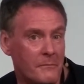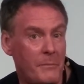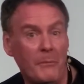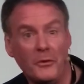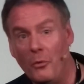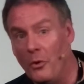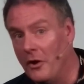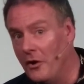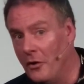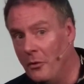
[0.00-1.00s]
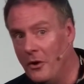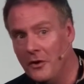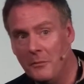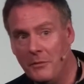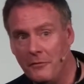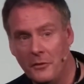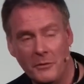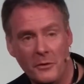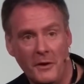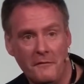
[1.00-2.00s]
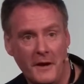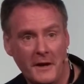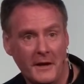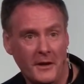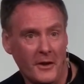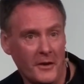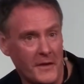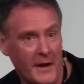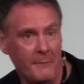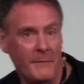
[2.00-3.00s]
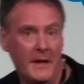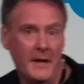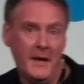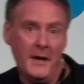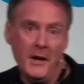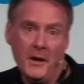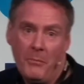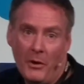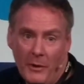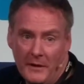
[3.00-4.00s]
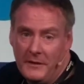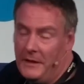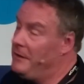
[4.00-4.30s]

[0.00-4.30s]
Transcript: people don't want to know how they're performing, quite frankly, a lot of the time. But we can see